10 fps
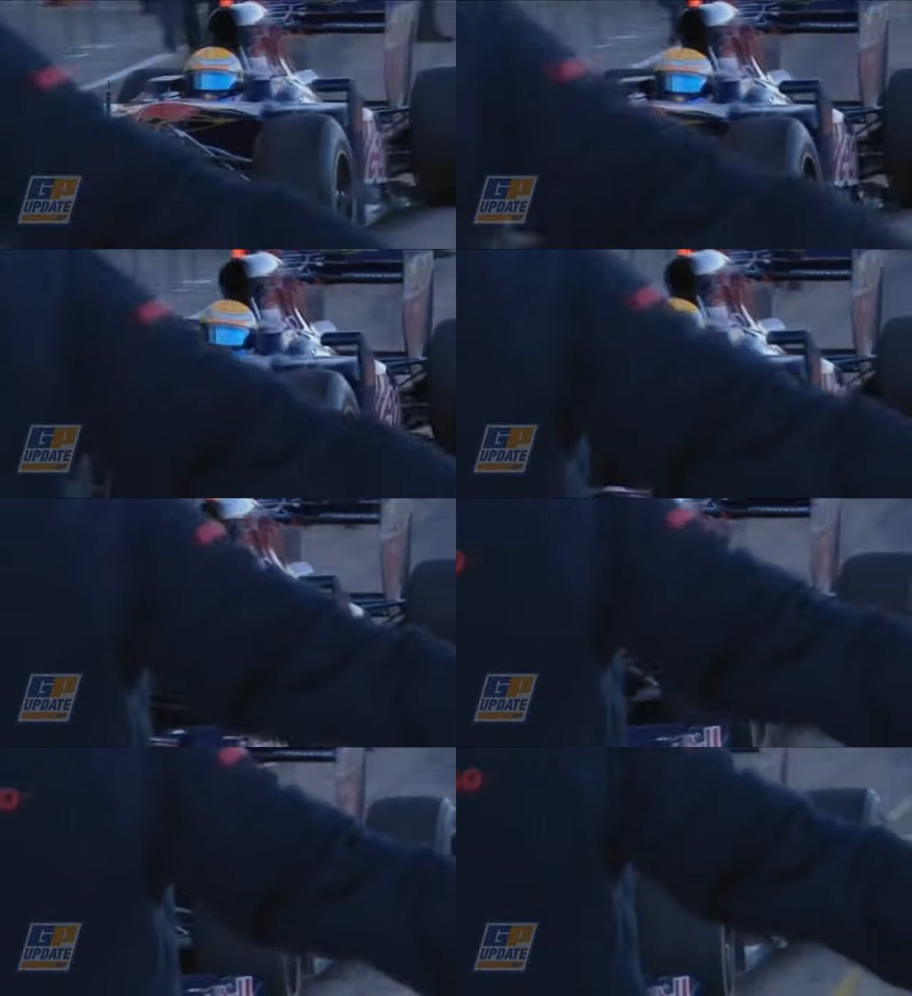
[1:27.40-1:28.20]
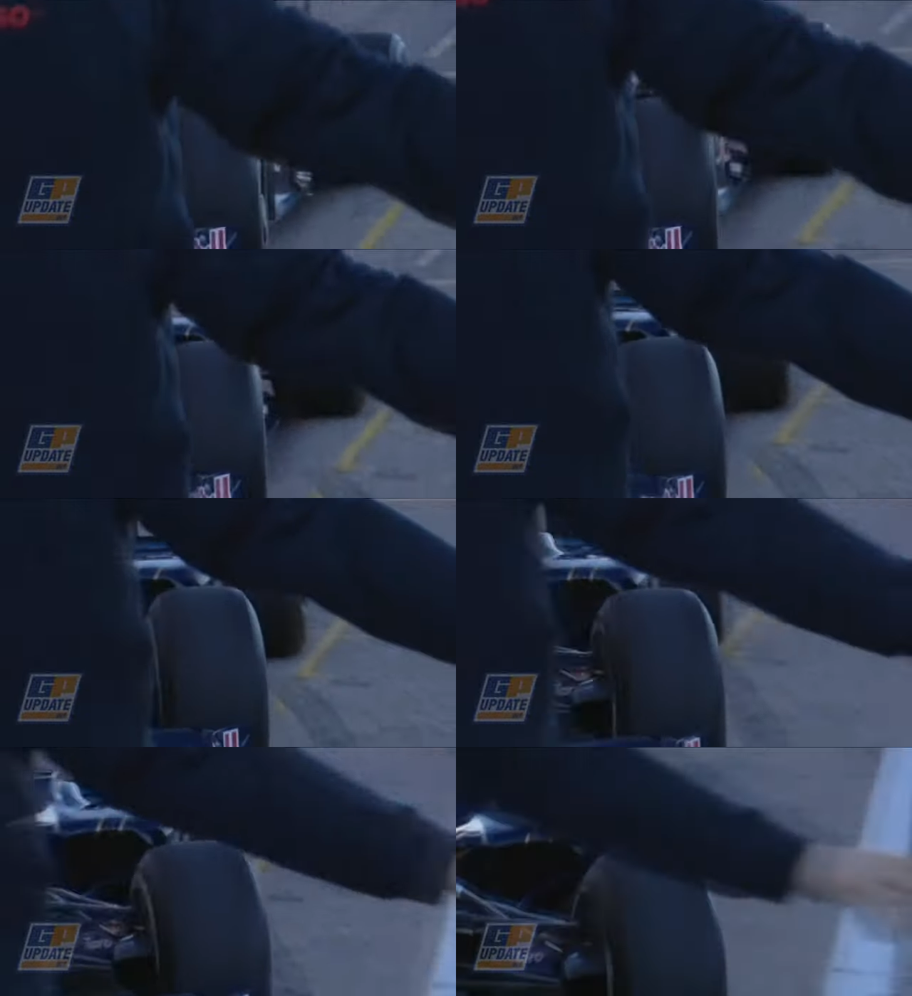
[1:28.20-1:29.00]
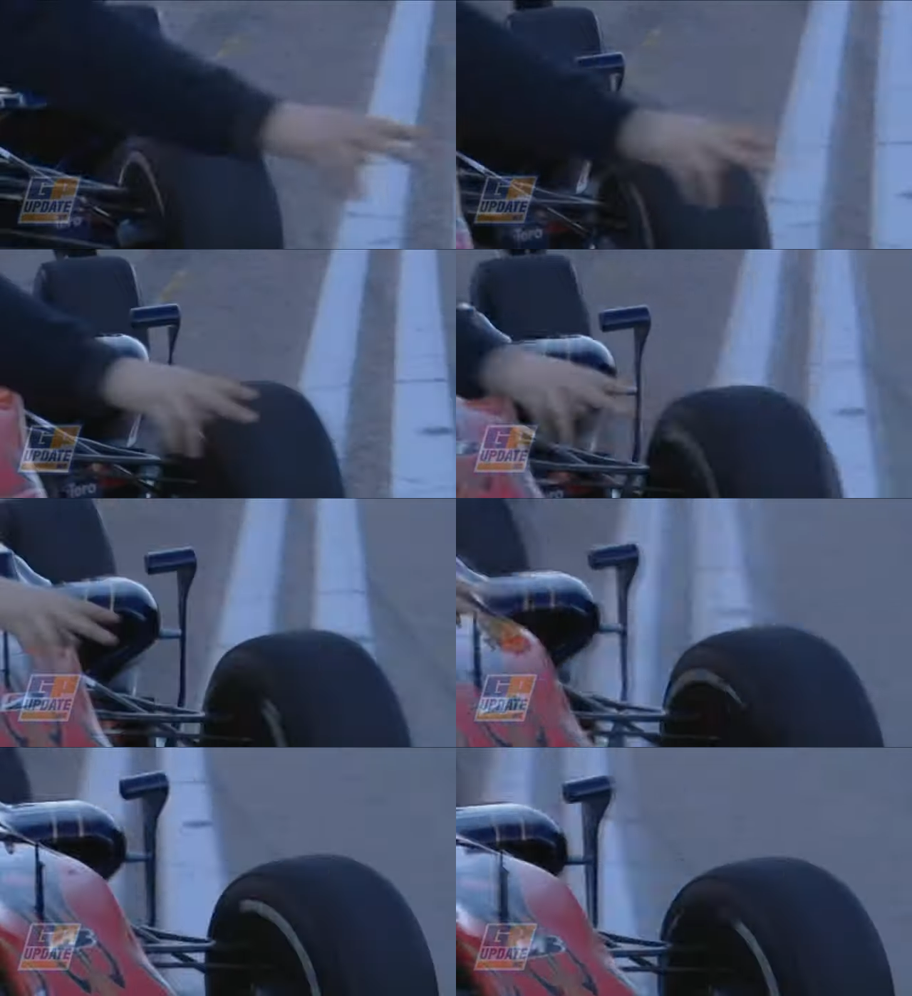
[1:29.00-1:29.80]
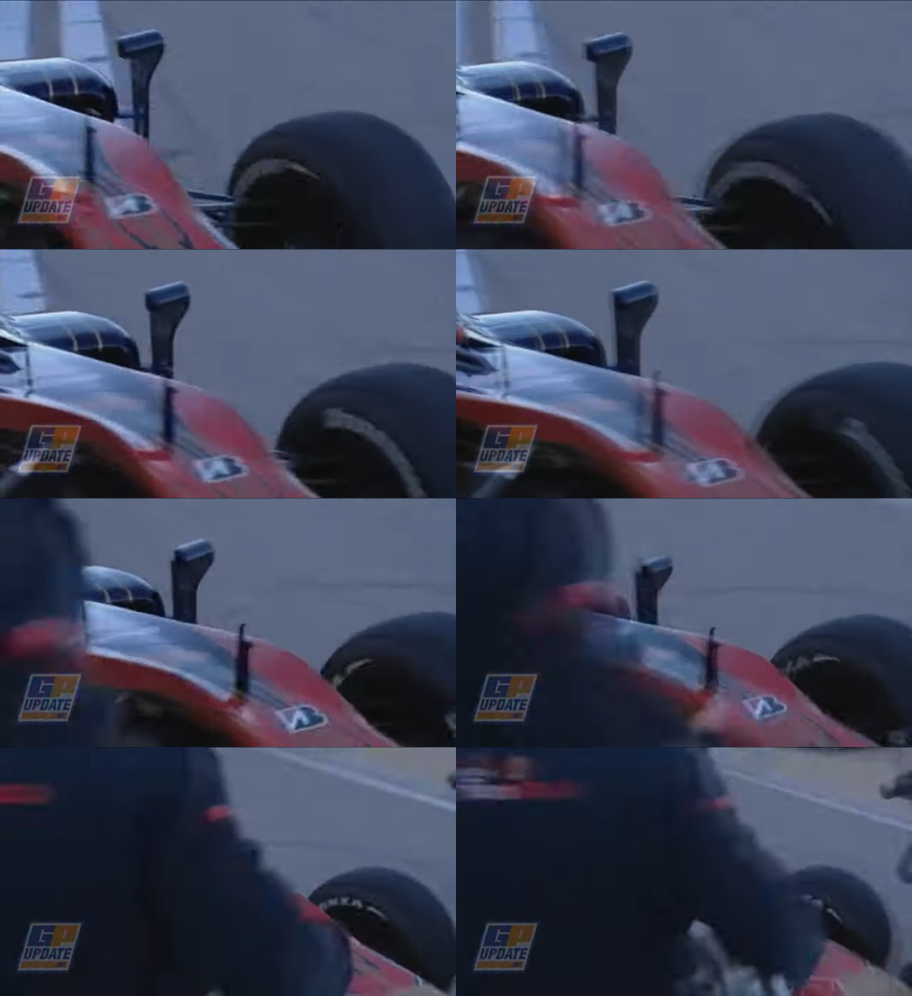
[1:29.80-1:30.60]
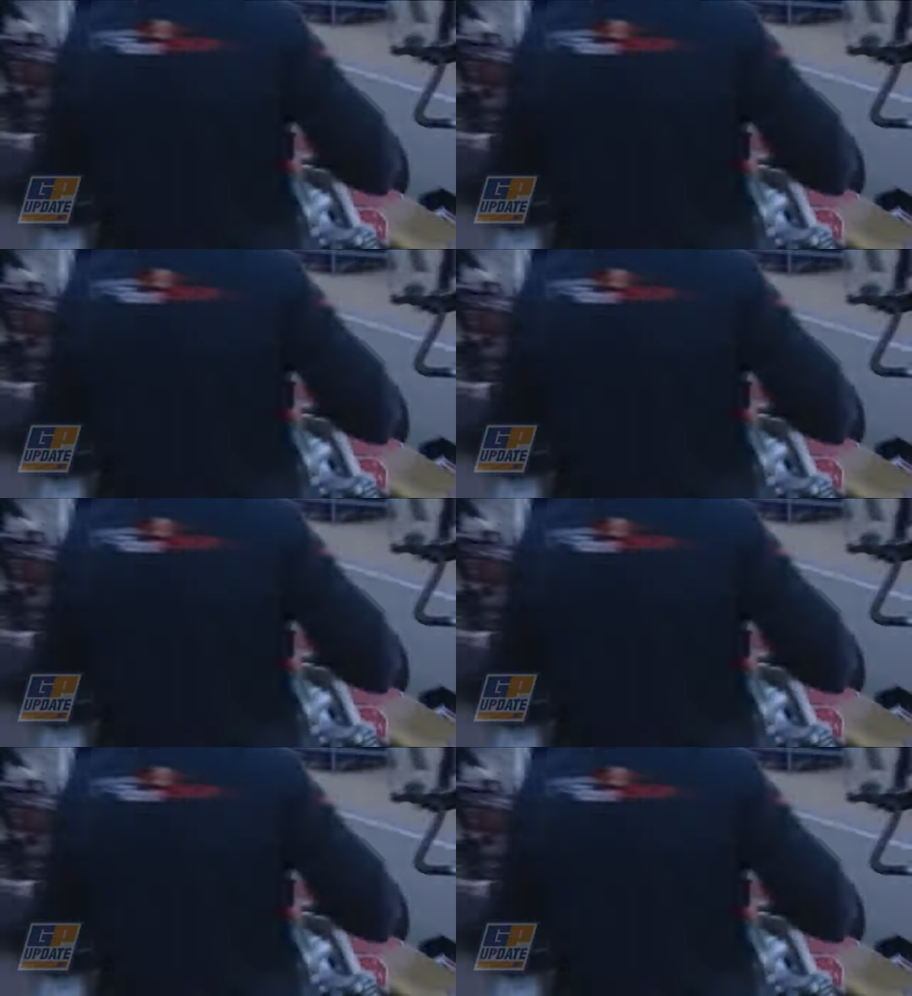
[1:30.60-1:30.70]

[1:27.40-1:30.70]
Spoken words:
(no speaker visible)